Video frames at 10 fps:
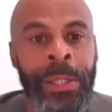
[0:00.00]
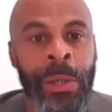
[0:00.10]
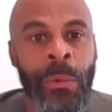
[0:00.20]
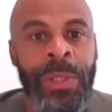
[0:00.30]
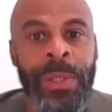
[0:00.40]

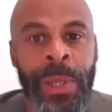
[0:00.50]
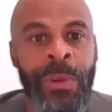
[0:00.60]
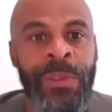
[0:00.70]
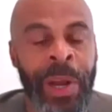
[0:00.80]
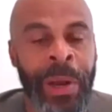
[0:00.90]
so it was, it
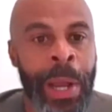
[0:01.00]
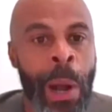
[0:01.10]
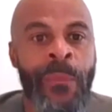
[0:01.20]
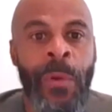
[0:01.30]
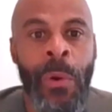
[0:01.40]
was, very
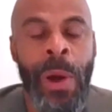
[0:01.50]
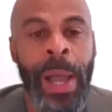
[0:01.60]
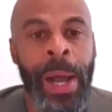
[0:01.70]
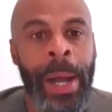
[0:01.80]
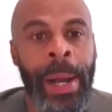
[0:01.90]

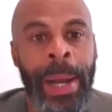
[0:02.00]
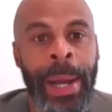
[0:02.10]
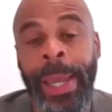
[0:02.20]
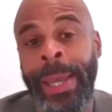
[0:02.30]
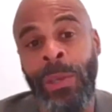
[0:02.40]
helpful. Uh,
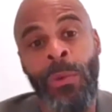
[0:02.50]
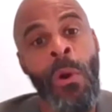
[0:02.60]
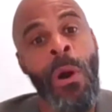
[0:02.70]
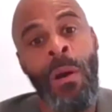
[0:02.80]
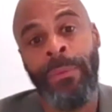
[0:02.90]
again,
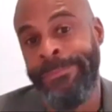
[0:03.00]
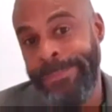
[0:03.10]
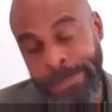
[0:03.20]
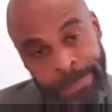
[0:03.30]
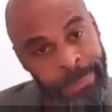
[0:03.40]
you all
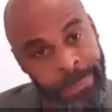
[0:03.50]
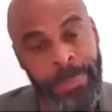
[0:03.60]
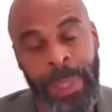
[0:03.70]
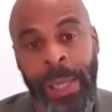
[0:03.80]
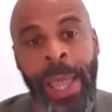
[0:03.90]

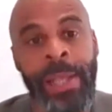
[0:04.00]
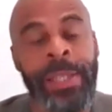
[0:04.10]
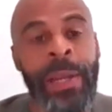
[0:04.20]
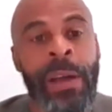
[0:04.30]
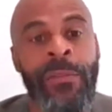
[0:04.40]
can't
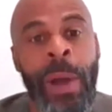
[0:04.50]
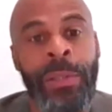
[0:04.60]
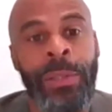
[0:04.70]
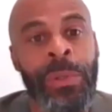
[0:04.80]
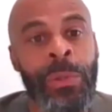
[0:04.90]
say enough
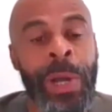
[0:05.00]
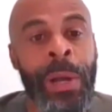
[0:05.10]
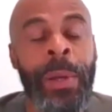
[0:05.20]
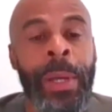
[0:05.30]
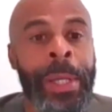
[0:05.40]
about you as
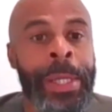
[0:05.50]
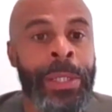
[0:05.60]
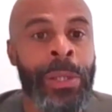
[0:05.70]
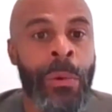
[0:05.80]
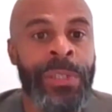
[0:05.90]
well.
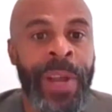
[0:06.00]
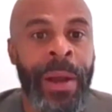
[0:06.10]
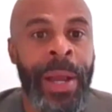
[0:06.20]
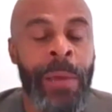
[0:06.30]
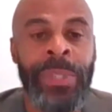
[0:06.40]
So it was
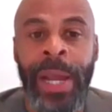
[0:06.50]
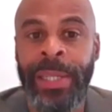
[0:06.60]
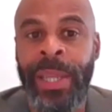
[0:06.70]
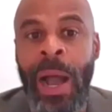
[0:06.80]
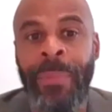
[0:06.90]
very it was at
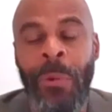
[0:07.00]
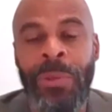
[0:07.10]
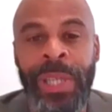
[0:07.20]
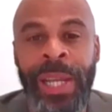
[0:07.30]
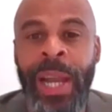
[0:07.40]
a time that
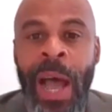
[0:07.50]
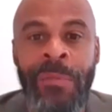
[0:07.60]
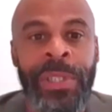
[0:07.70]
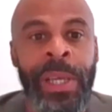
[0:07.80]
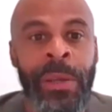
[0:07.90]
was needed.
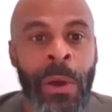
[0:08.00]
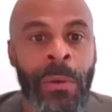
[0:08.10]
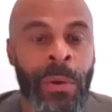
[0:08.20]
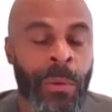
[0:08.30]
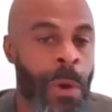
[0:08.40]
Obviously, you
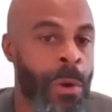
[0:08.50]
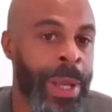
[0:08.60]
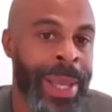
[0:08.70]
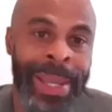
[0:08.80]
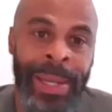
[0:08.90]
know,
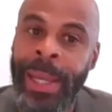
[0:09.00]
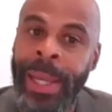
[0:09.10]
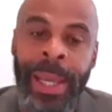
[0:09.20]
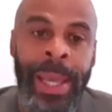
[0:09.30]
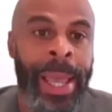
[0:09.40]
Corona hit,
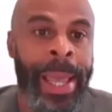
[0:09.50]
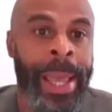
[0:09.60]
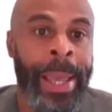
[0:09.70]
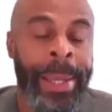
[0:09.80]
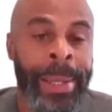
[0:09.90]

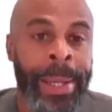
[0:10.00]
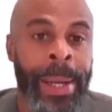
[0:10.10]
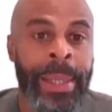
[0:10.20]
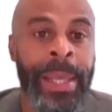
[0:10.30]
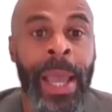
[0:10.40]
and
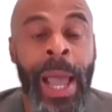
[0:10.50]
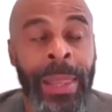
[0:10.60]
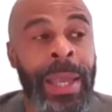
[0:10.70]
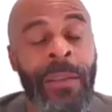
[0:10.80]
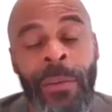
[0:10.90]
uh, I think
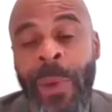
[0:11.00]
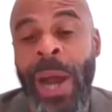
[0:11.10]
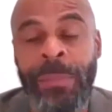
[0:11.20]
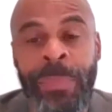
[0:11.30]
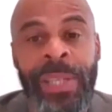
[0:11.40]
I think
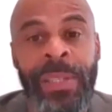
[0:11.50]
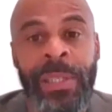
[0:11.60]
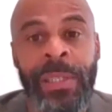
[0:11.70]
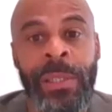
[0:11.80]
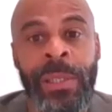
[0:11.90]
everybody's
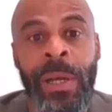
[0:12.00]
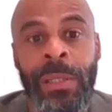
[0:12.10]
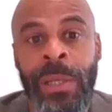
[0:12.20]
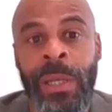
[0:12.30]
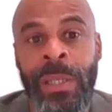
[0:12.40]
business
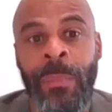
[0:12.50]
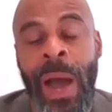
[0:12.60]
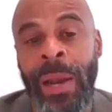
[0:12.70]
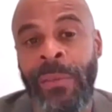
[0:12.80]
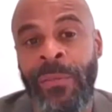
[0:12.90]
took took some
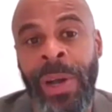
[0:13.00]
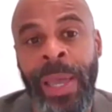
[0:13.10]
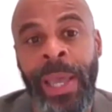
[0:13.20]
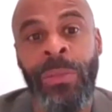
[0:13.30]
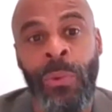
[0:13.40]
kind of uh,
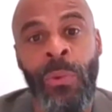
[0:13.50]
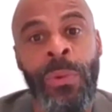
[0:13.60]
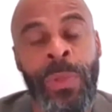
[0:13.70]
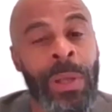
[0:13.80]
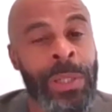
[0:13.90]
hit
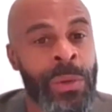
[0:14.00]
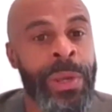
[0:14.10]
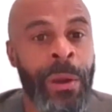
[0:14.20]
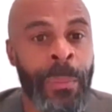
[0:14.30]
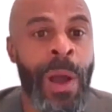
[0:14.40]
through the two
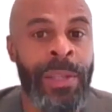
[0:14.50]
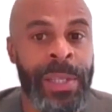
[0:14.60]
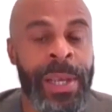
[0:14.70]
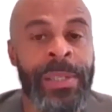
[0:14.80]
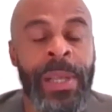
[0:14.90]
year
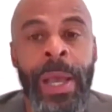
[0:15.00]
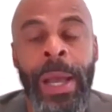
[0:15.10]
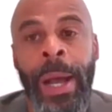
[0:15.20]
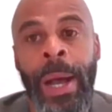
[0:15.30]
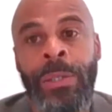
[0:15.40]
process.
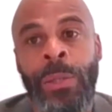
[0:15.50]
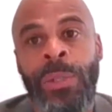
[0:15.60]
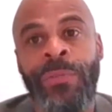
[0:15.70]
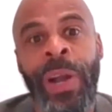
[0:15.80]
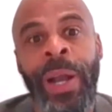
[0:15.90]
Uh, so
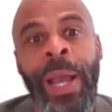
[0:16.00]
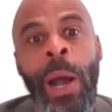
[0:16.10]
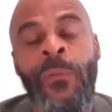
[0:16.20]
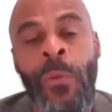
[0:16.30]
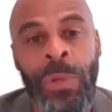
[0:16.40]
it was very
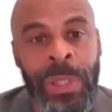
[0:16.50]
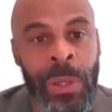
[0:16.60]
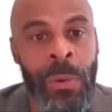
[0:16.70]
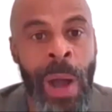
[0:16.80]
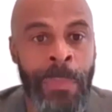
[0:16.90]
helpful
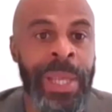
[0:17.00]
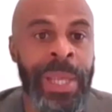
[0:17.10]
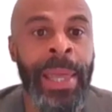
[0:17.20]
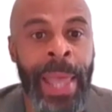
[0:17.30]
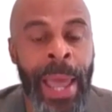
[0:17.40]
to
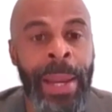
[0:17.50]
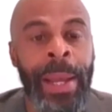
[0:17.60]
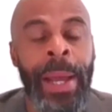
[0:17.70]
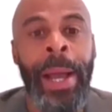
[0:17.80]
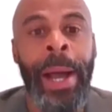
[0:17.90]
obtain that.
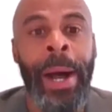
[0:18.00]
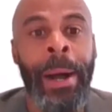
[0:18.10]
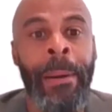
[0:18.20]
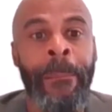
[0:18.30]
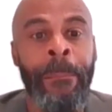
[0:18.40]

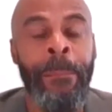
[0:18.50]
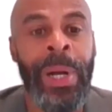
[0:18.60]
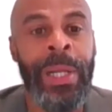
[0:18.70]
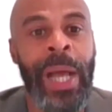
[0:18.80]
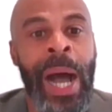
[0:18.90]
Um,
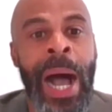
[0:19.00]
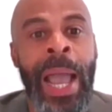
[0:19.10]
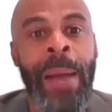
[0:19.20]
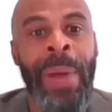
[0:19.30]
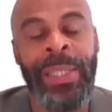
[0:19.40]
but
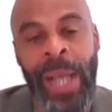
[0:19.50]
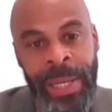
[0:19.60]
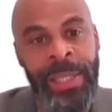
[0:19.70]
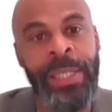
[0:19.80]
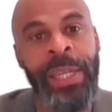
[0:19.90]
I am I, I
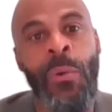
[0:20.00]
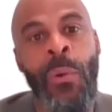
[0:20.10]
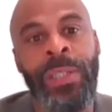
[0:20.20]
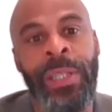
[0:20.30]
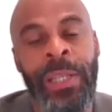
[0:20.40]
did see a
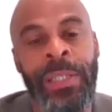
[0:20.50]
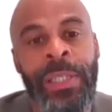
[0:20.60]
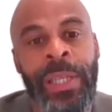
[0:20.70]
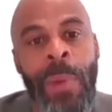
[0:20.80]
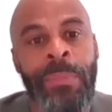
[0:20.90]
question that
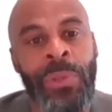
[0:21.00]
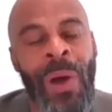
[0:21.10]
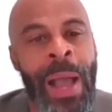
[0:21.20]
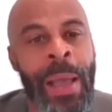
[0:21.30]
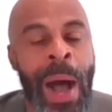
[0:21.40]
just came up. So
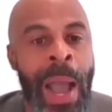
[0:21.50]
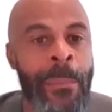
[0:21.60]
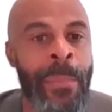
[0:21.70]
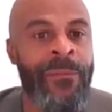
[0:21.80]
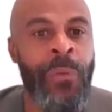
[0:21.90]
I am I
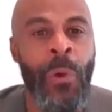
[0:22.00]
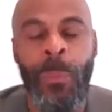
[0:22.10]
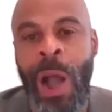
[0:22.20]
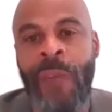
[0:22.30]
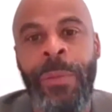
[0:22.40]
am a
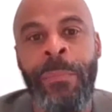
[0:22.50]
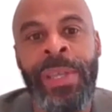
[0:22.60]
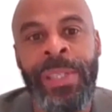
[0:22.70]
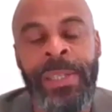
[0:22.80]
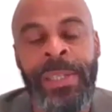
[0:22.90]
for profit
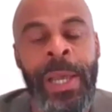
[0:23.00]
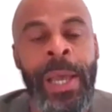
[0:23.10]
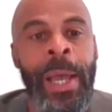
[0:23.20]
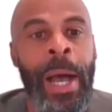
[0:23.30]
business.